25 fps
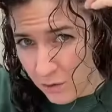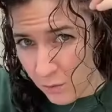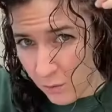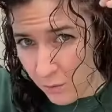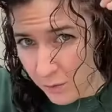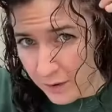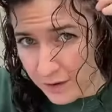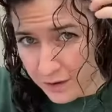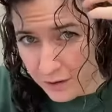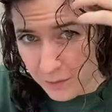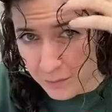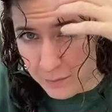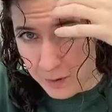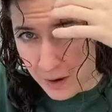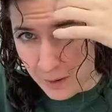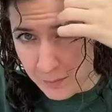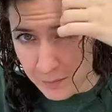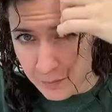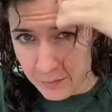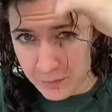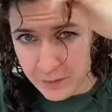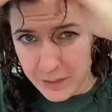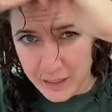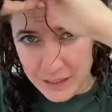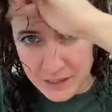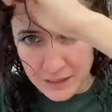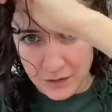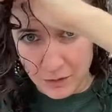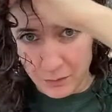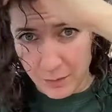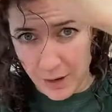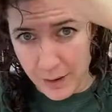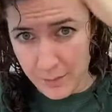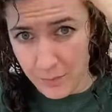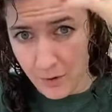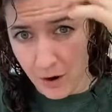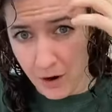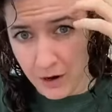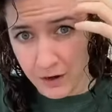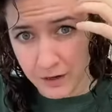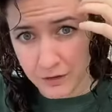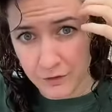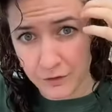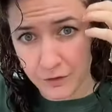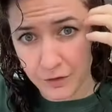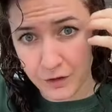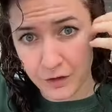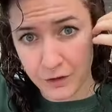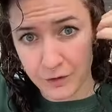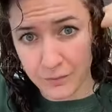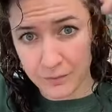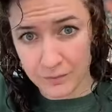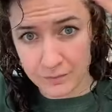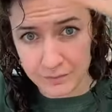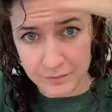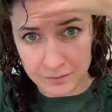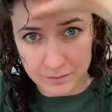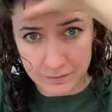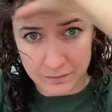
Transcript: Oil probably isn't the right product for you.